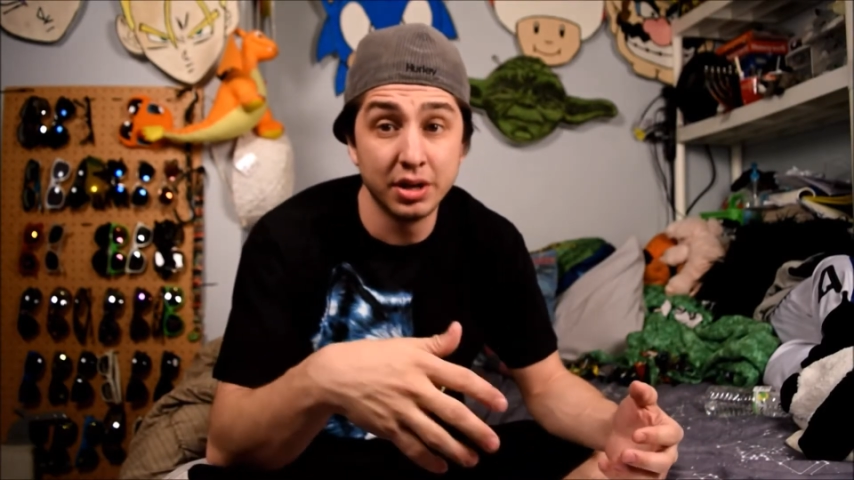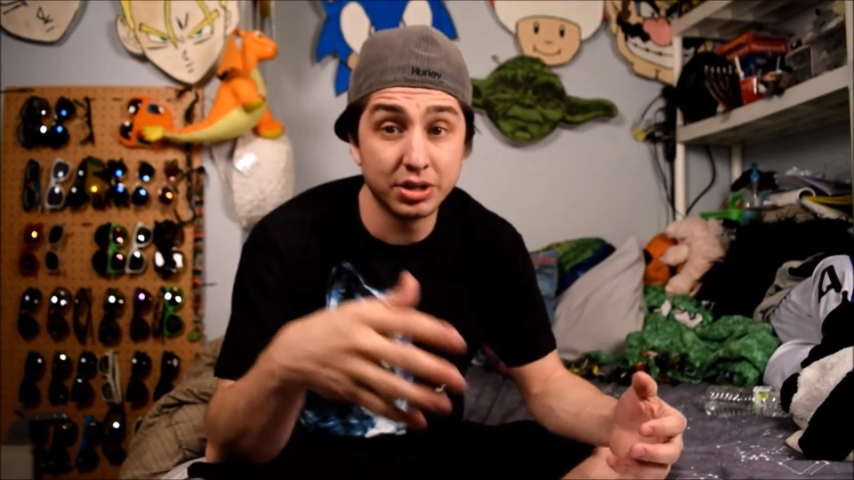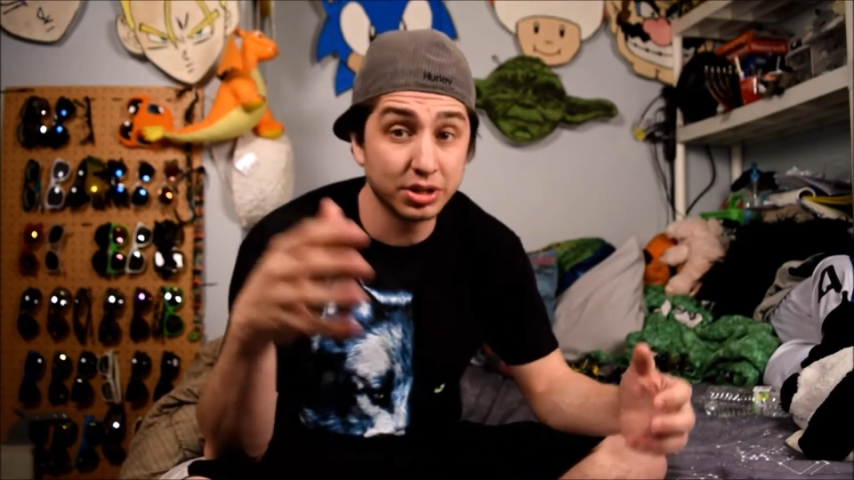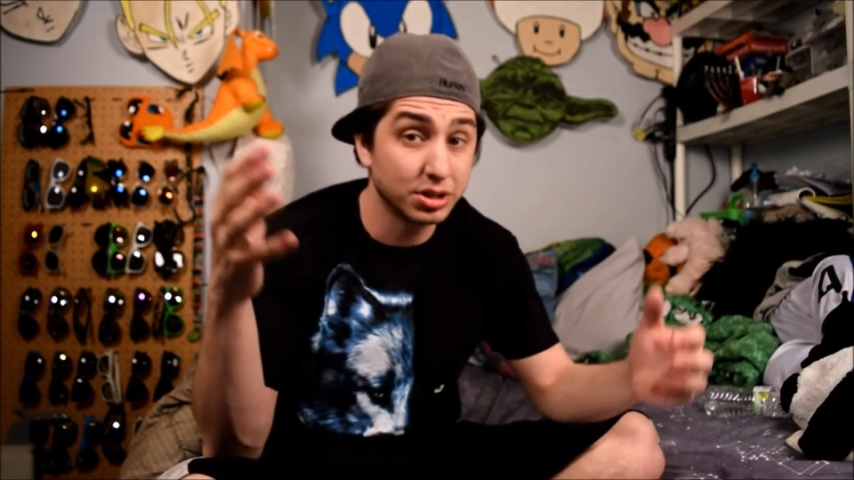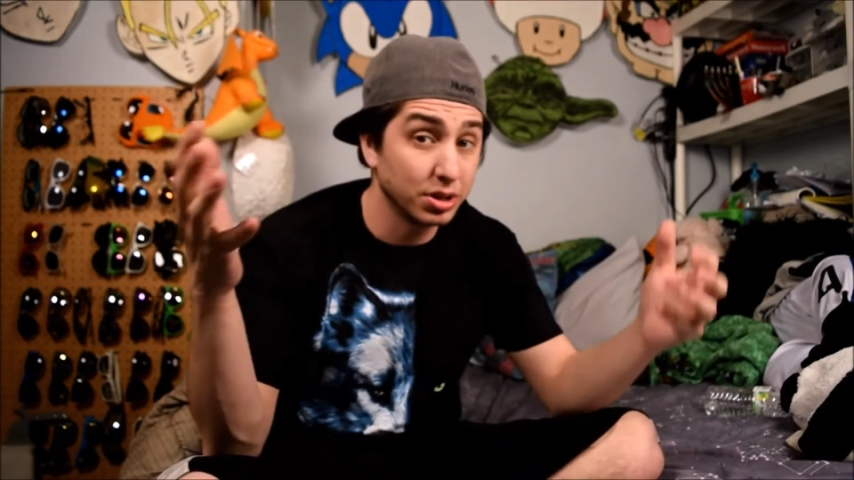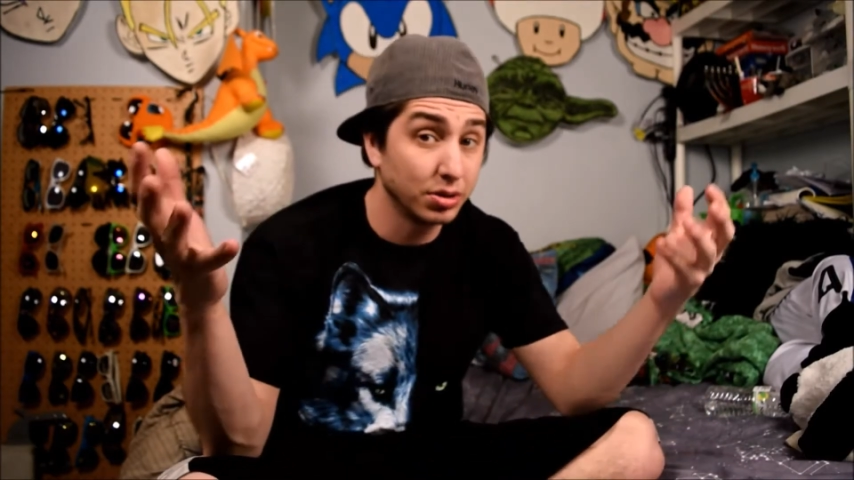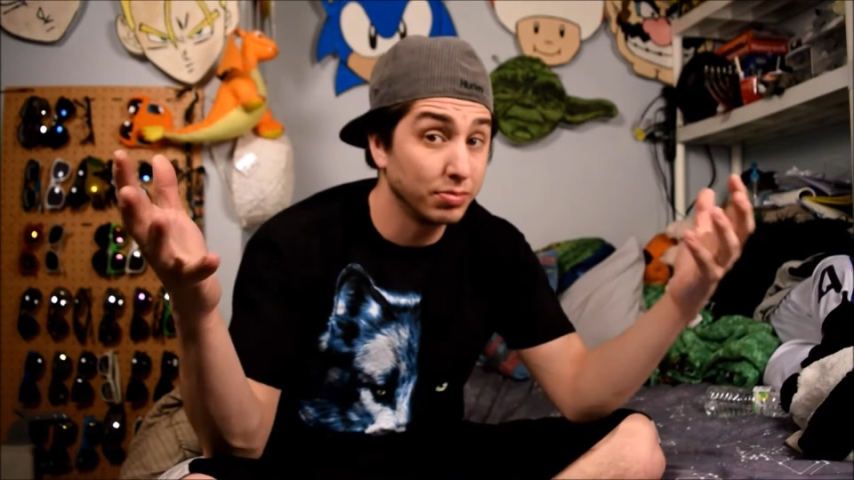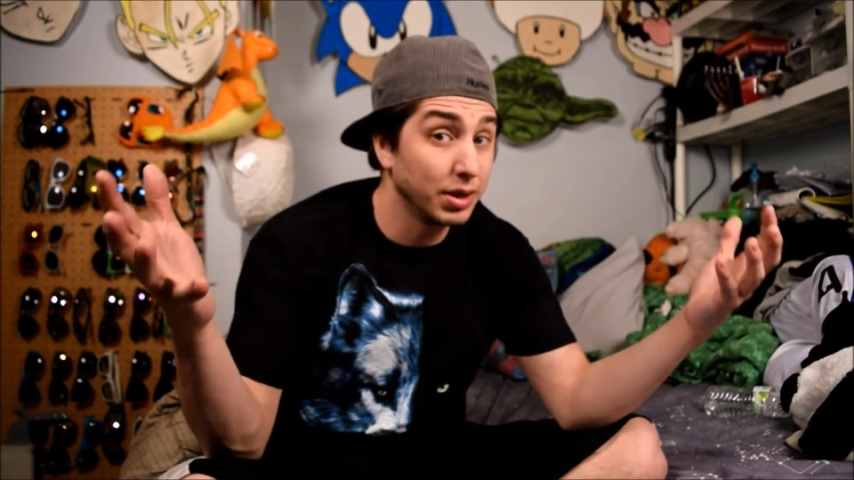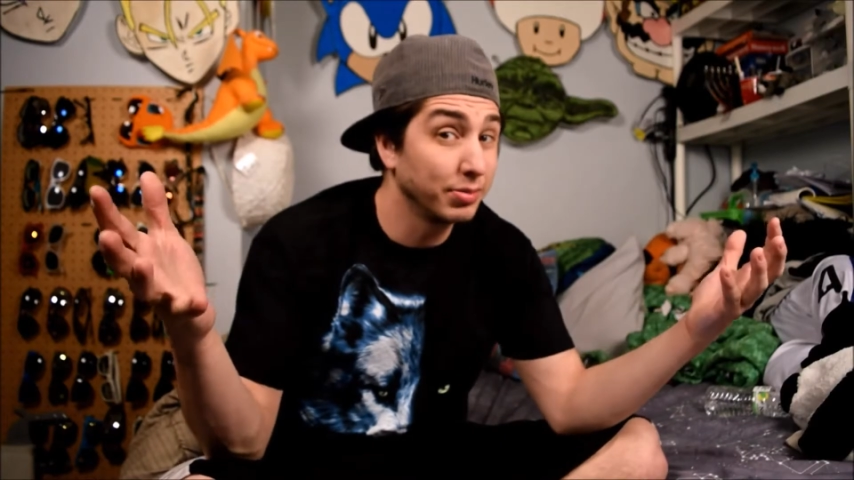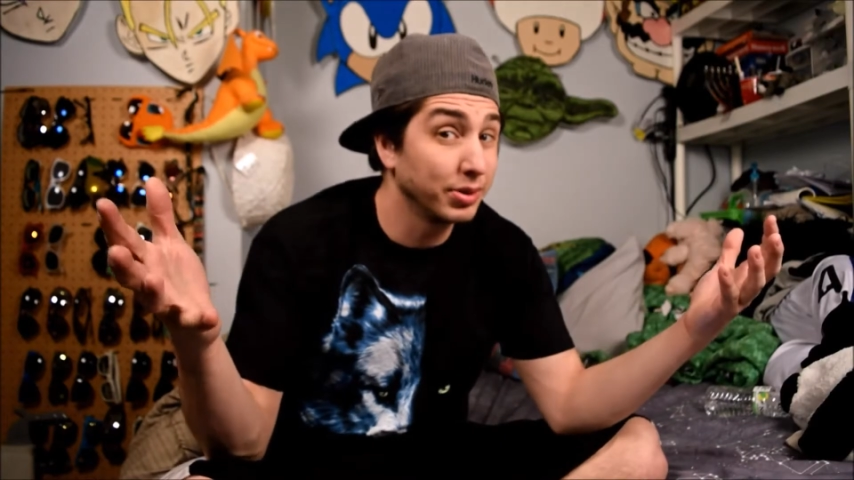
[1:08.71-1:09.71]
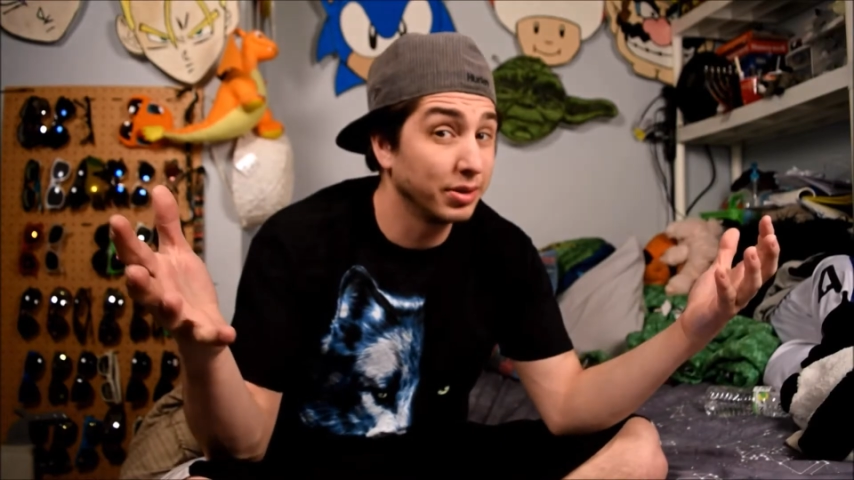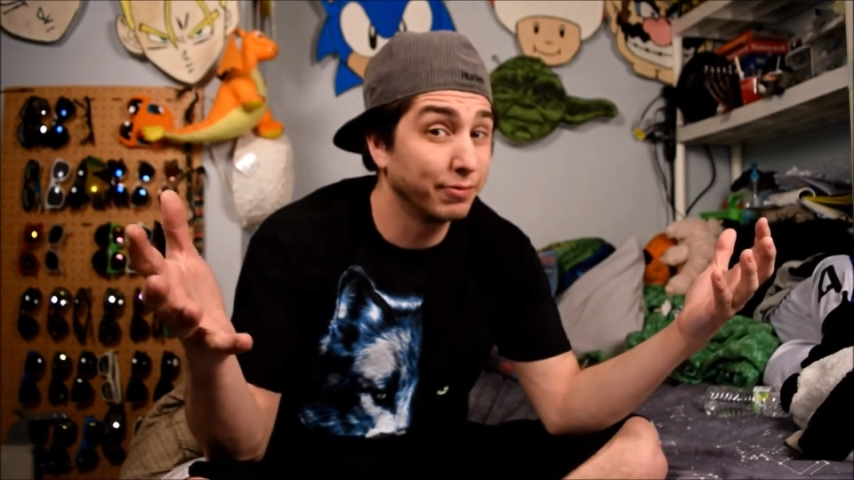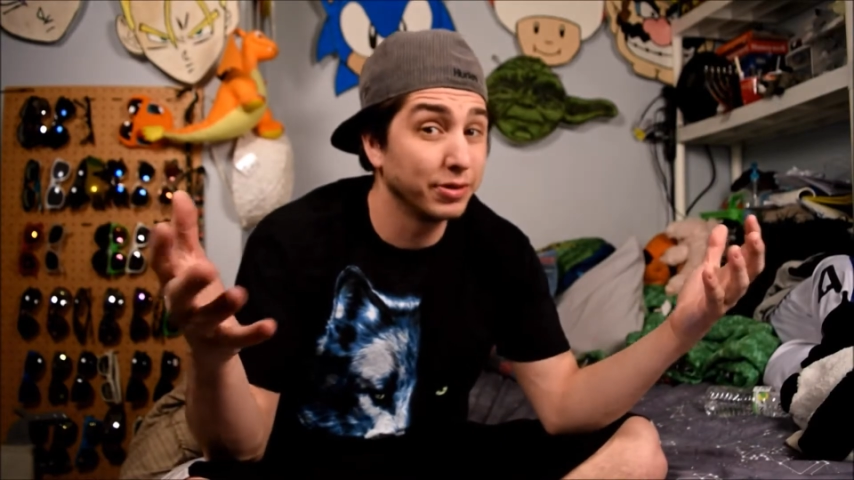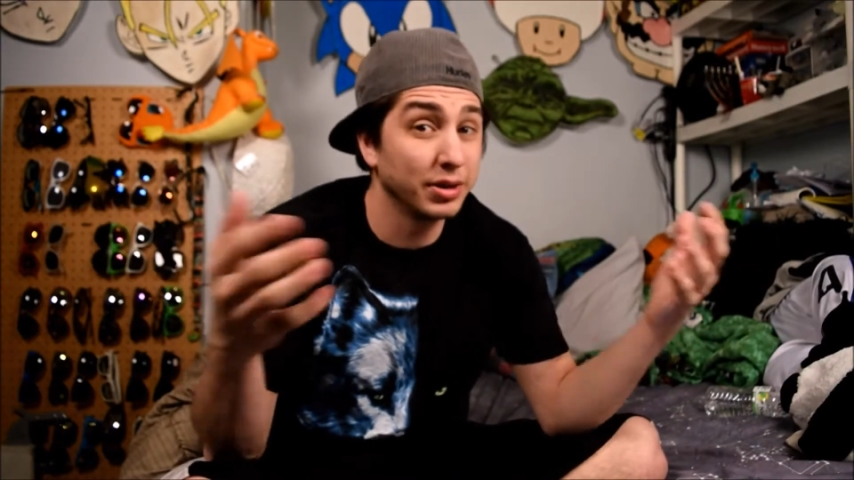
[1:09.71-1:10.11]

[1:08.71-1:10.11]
just so maybe if you